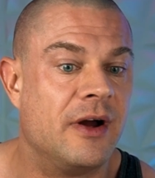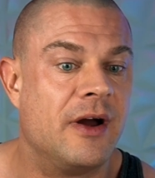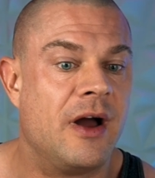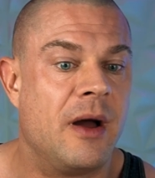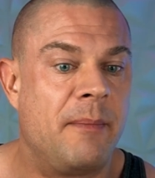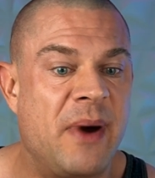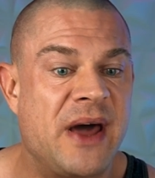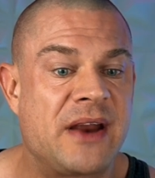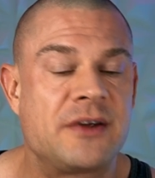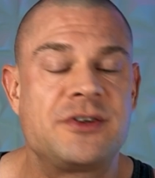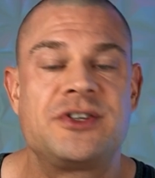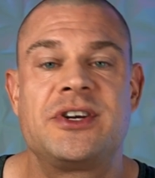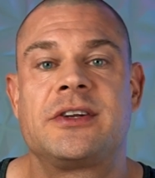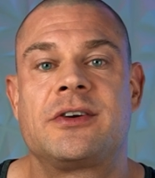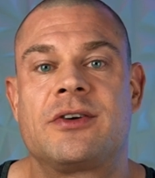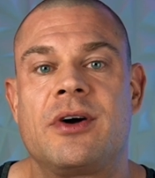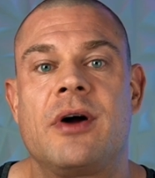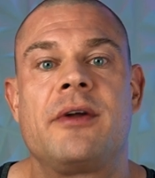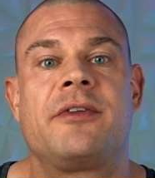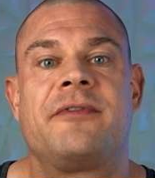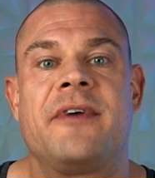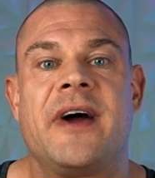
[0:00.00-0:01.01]
hepatocyte
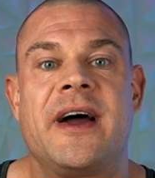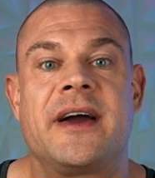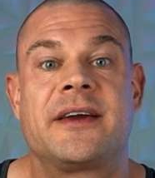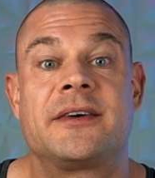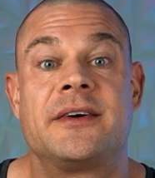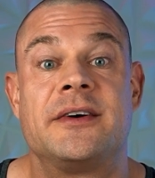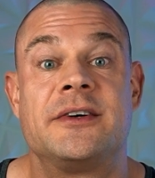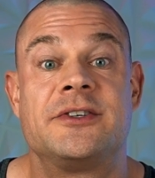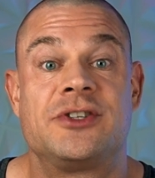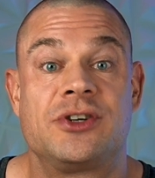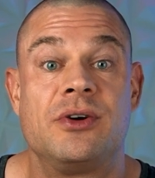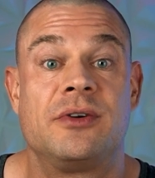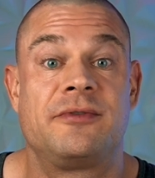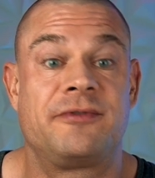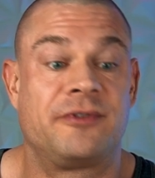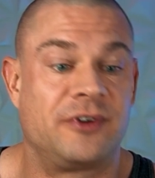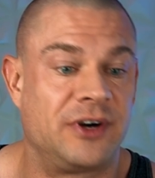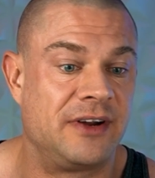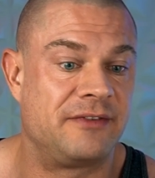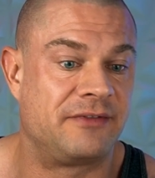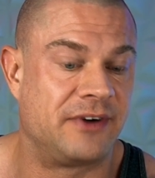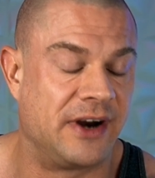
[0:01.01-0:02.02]
growth factor is good
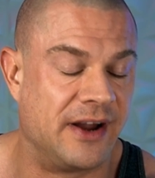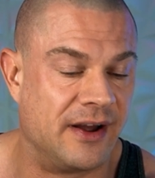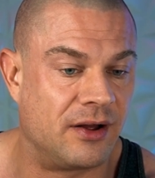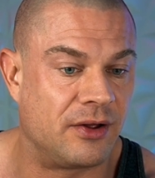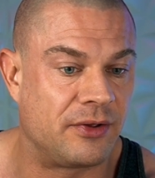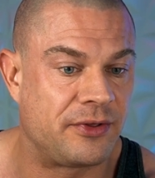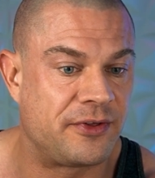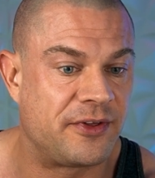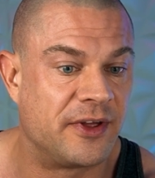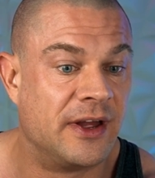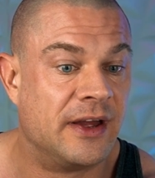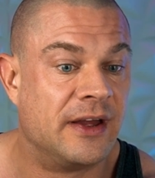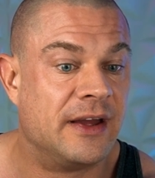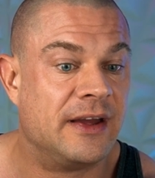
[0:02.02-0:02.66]
for liver health,